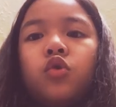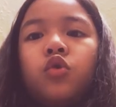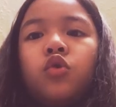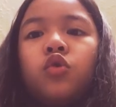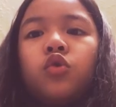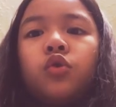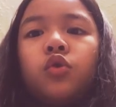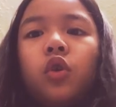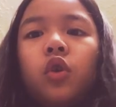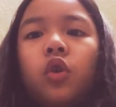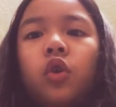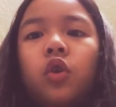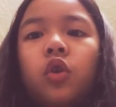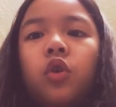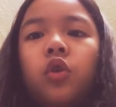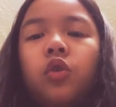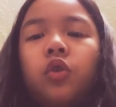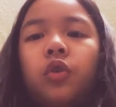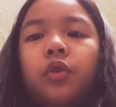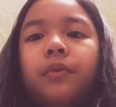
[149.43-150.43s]

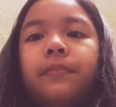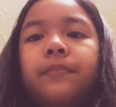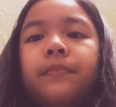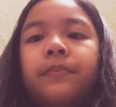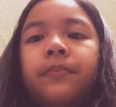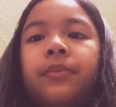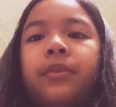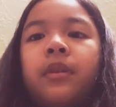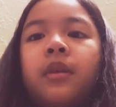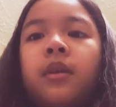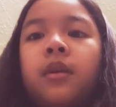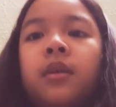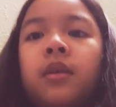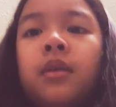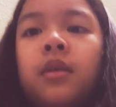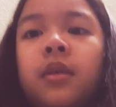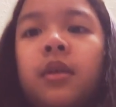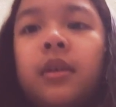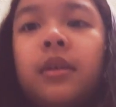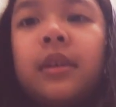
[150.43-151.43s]
So
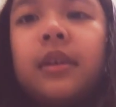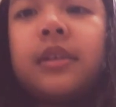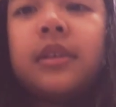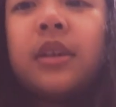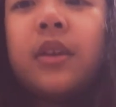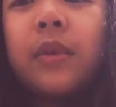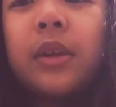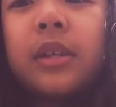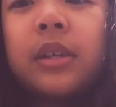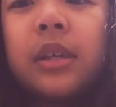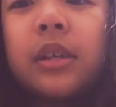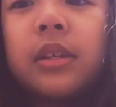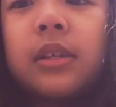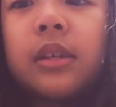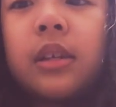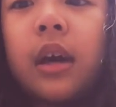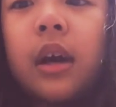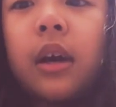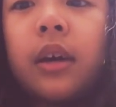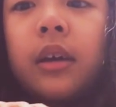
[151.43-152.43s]
let's see what's inside.